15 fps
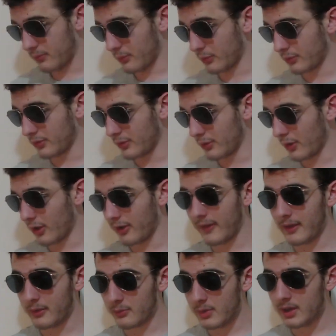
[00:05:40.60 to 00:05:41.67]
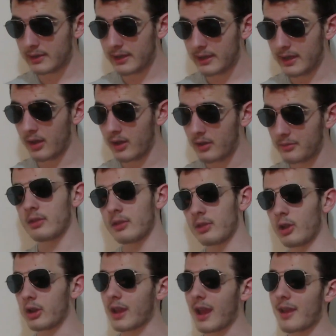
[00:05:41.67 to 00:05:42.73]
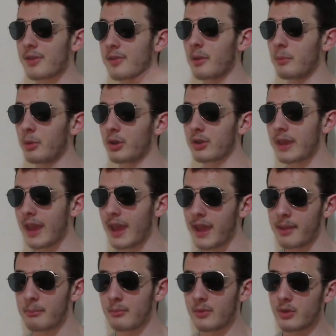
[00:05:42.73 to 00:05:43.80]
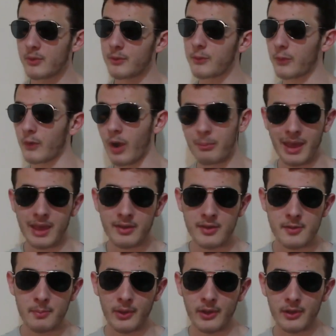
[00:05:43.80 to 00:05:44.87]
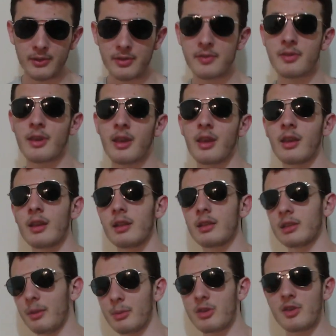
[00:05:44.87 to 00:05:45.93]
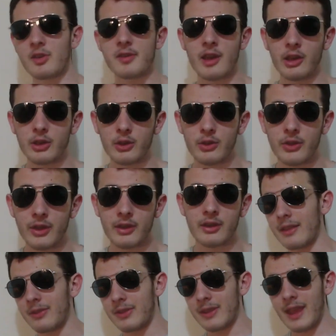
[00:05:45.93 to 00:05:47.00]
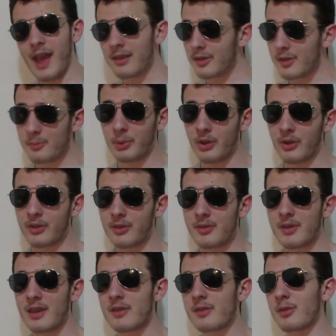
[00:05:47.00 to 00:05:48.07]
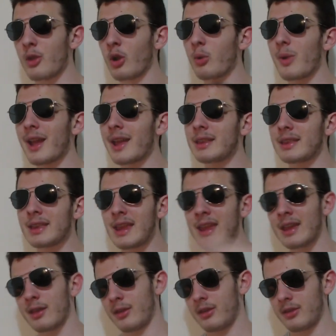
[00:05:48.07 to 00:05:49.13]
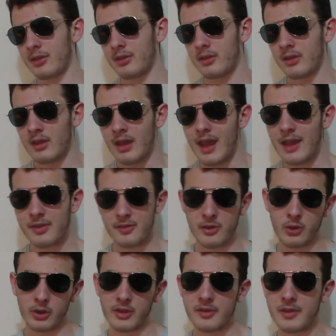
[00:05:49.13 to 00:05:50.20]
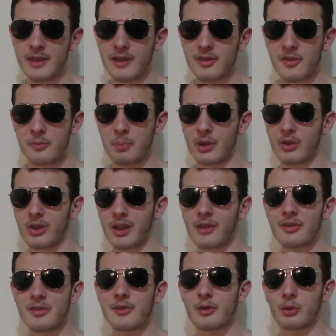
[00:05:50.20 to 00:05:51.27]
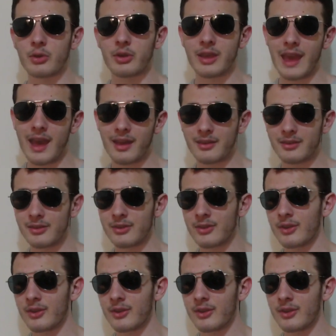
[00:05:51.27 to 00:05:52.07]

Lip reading: Well, no, they really aren't. Look, as someone who came from Xbox, let me just tell you that the Xbox is nowhere near as good as the experience you'll get